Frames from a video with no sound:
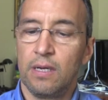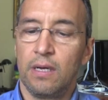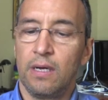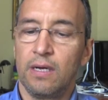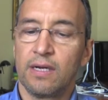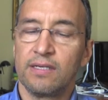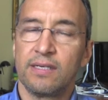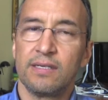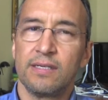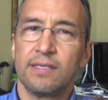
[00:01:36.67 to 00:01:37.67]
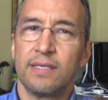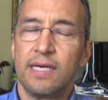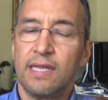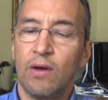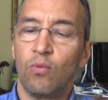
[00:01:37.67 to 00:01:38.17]
consistency
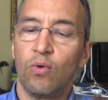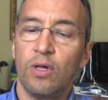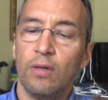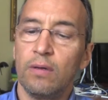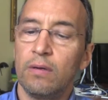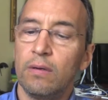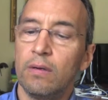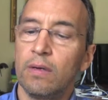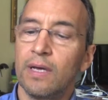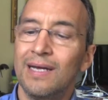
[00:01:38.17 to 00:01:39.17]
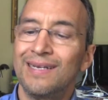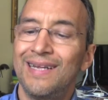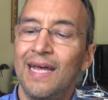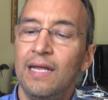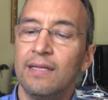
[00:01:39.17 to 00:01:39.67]
that will
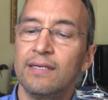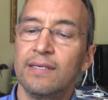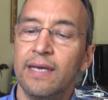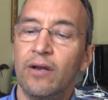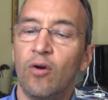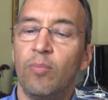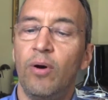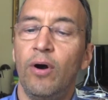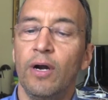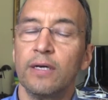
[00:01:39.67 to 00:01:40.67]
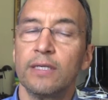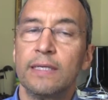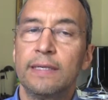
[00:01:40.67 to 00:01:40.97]
contain this inner part.